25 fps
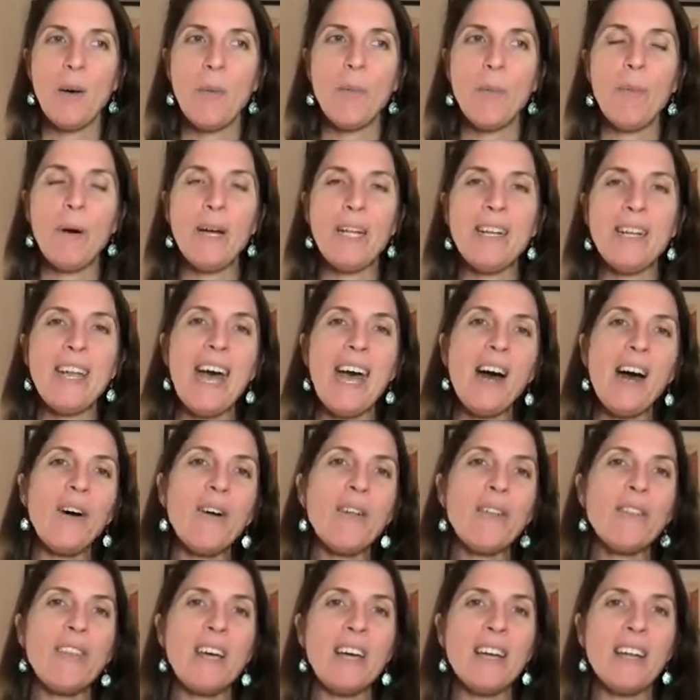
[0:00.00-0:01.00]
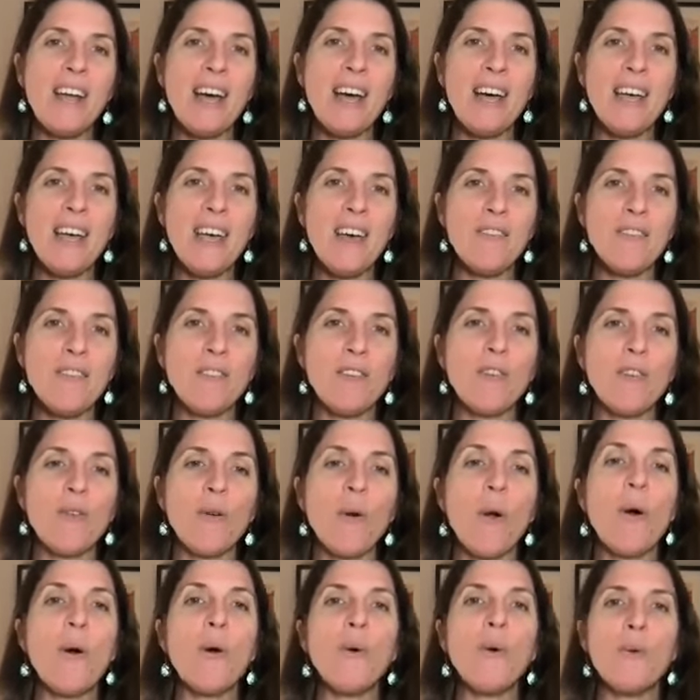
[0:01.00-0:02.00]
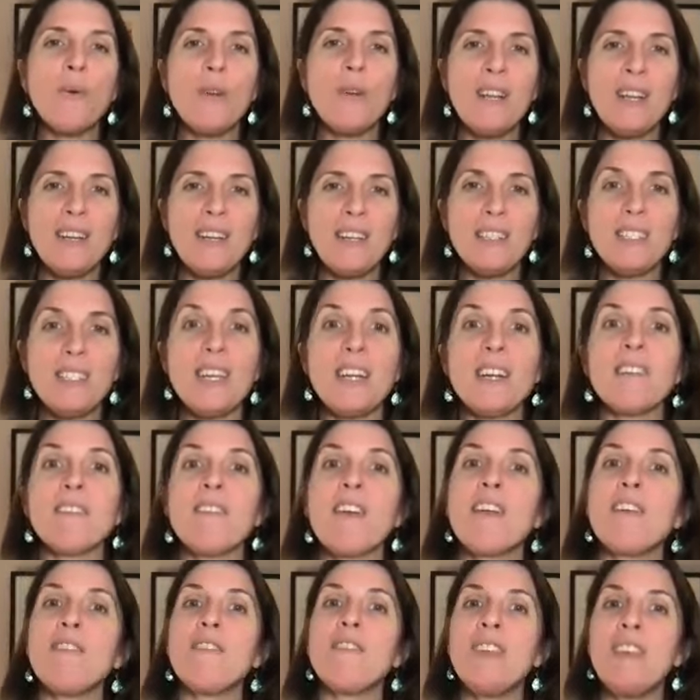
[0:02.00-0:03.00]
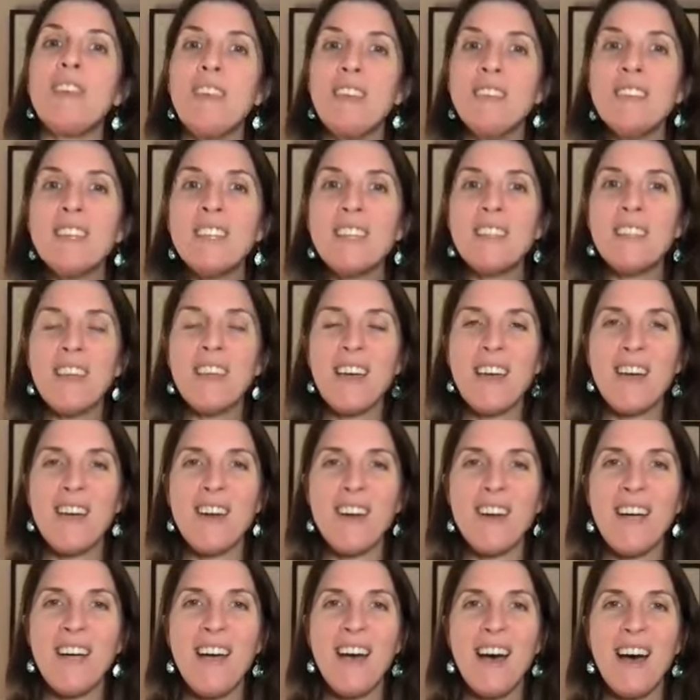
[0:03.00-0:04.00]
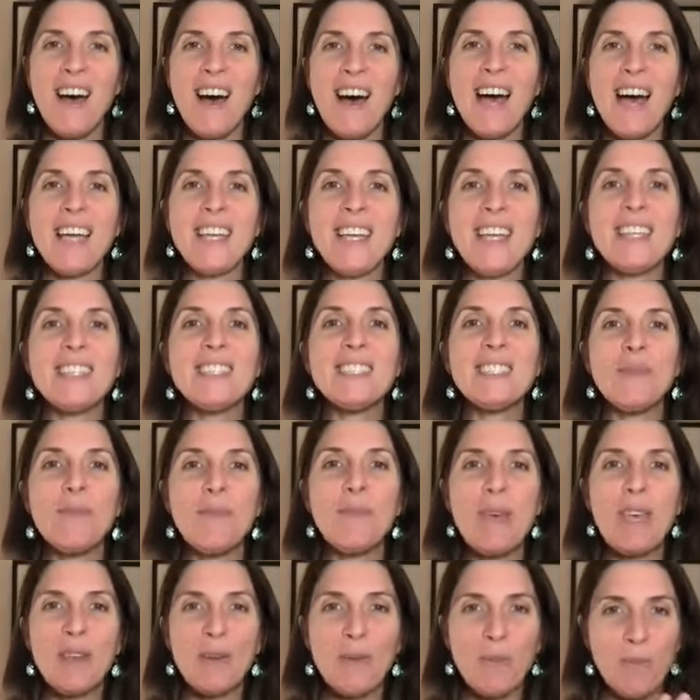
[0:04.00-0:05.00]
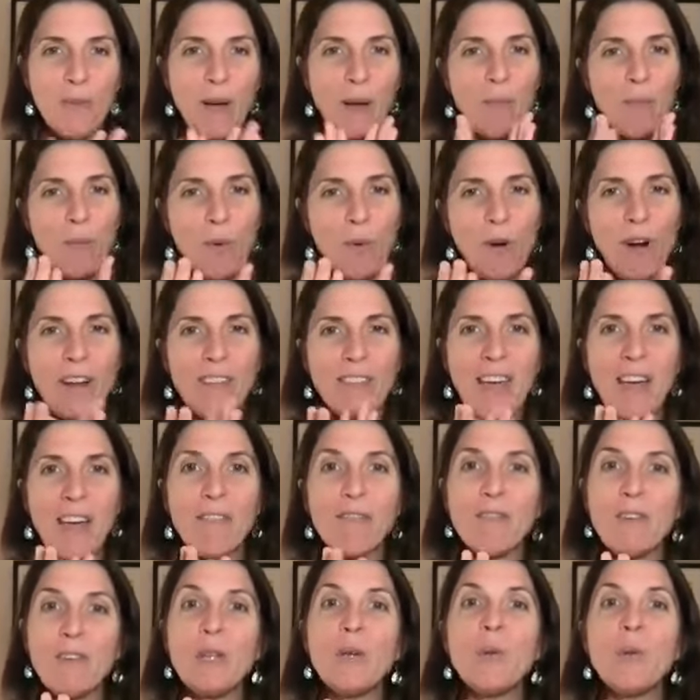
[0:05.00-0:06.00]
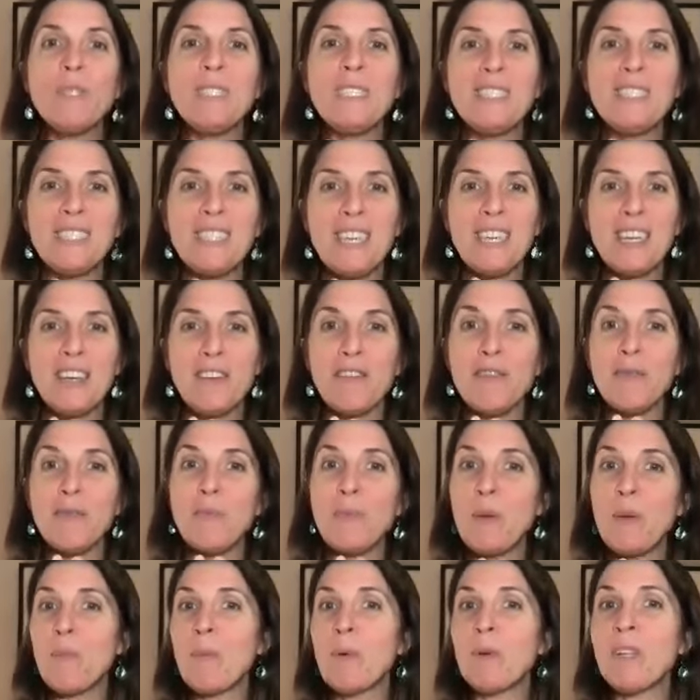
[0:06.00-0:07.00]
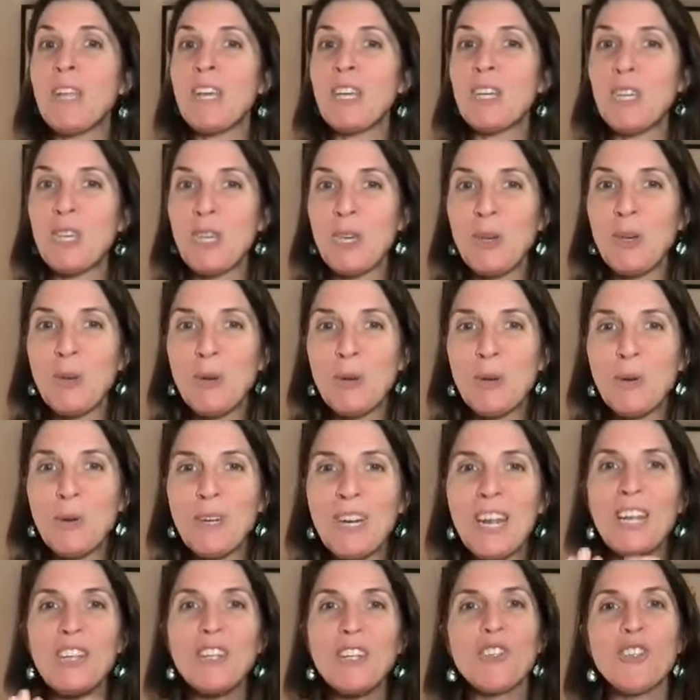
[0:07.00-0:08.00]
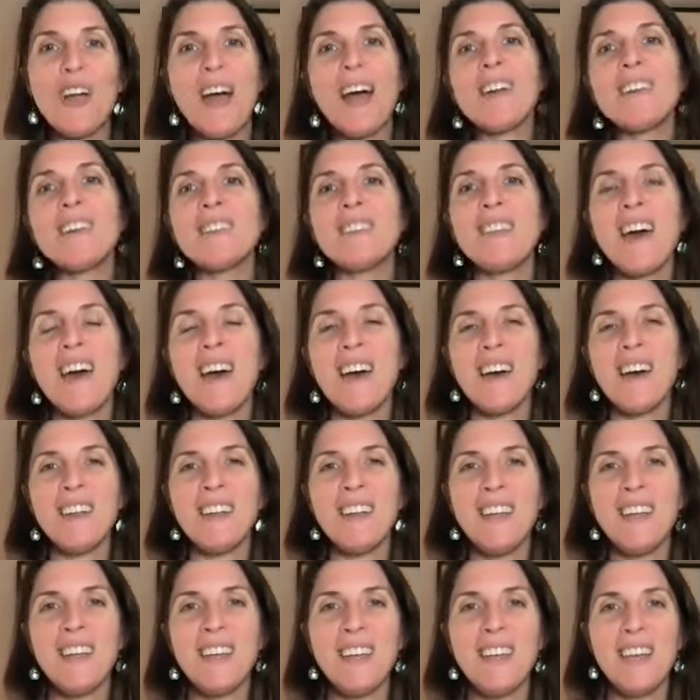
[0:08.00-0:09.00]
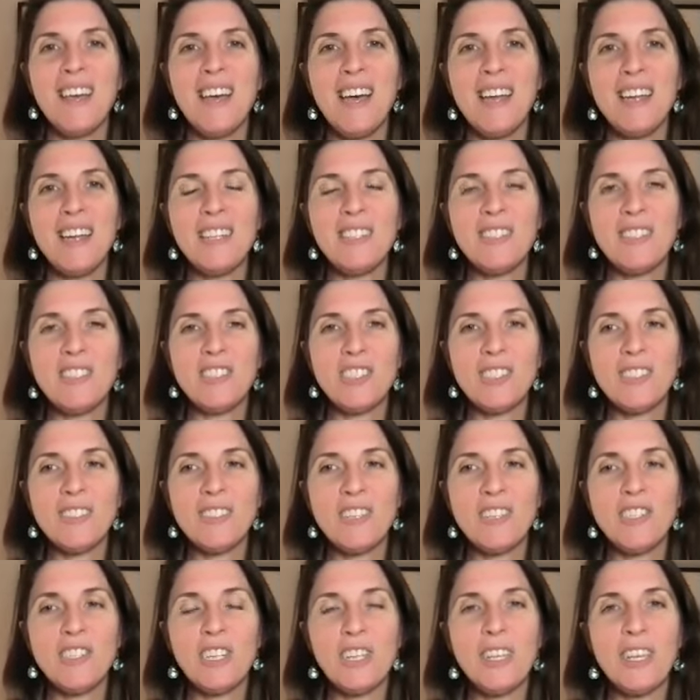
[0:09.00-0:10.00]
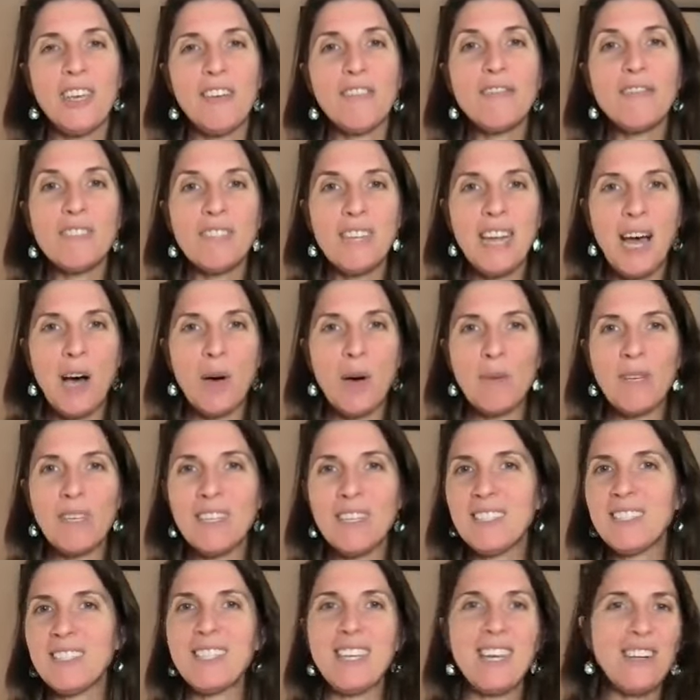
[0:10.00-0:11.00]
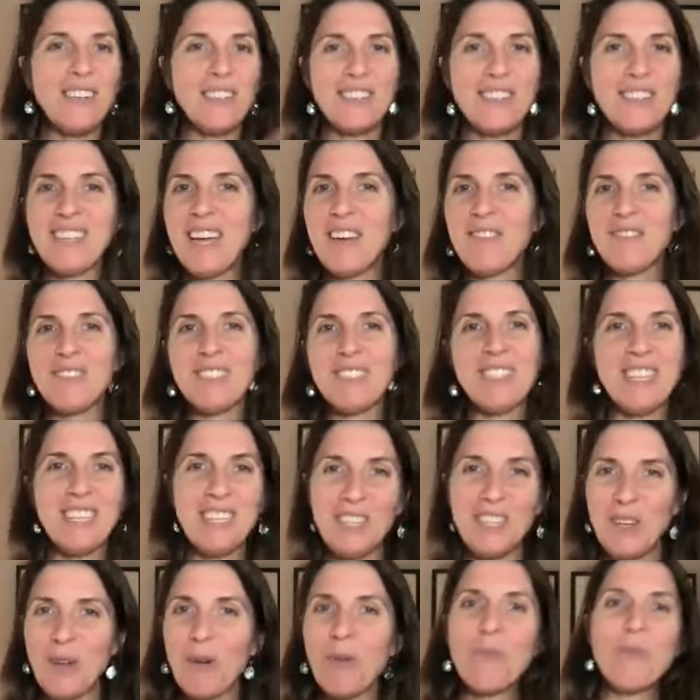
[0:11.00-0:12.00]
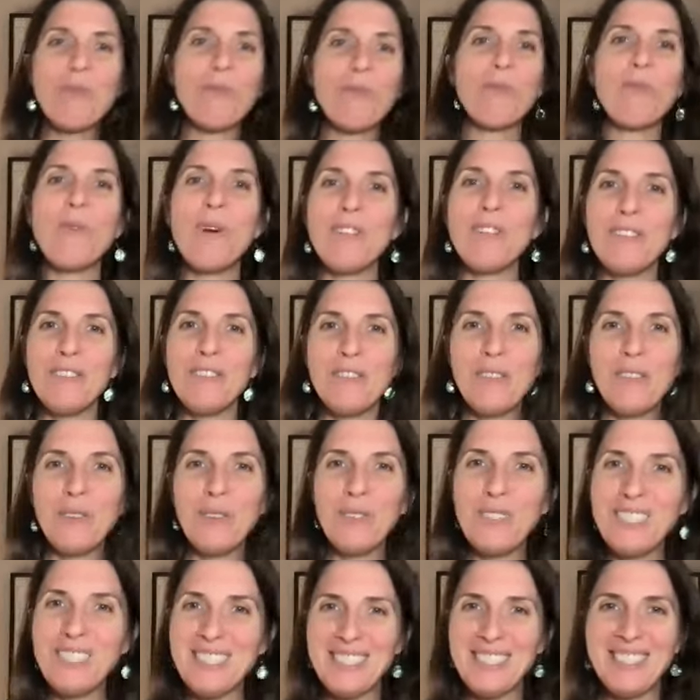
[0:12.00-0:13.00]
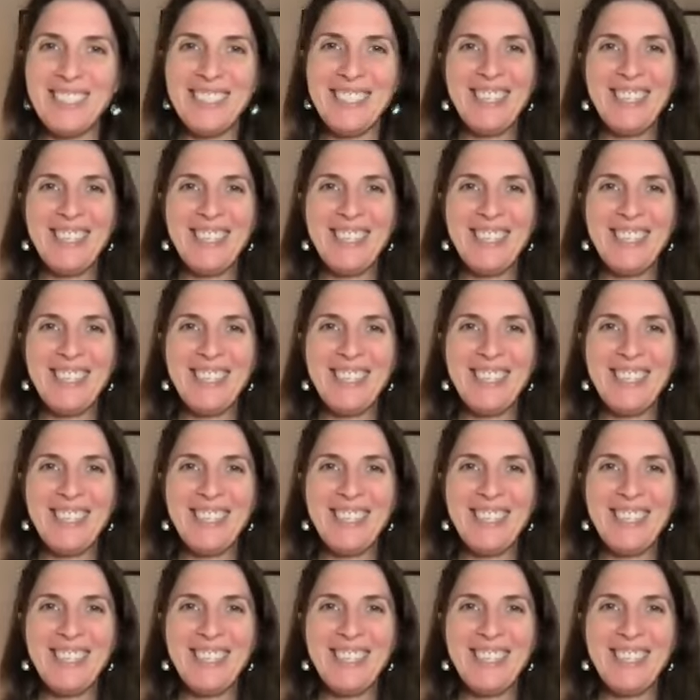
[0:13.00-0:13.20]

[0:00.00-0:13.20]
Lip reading: But now that I have grown and done a lot of healing there, I'm more on that frequency of people like you, and I attract that, and it's just such a gift now because I don't have to, like, go through all of those